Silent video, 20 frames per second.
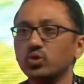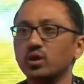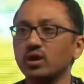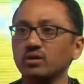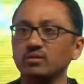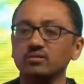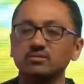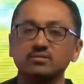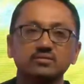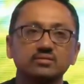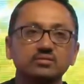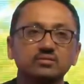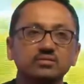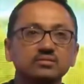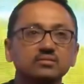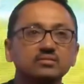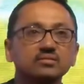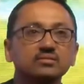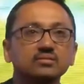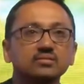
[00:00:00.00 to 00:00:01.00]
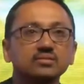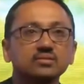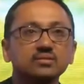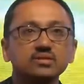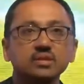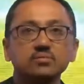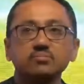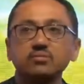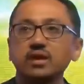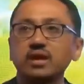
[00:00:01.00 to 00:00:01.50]
12th,
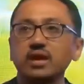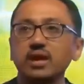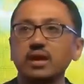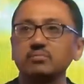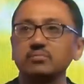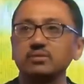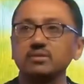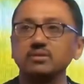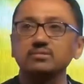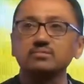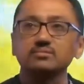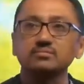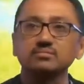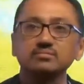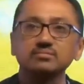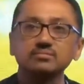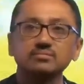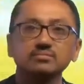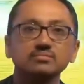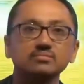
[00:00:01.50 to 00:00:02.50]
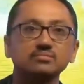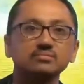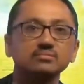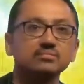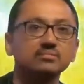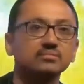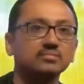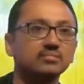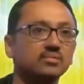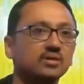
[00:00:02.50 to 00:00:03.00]
something happened,
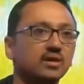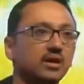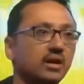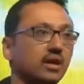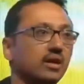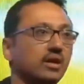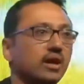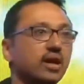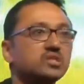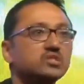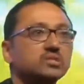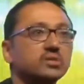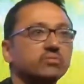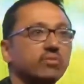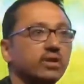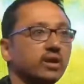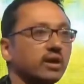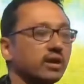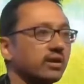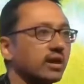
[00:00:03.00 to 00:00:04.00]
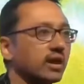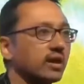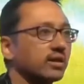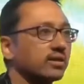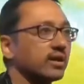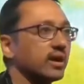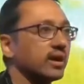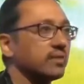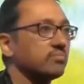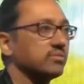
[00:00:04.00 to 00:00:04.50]
and a ransomware attack
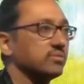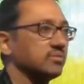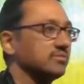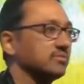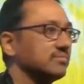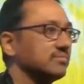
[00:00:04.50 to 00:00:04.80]
happened.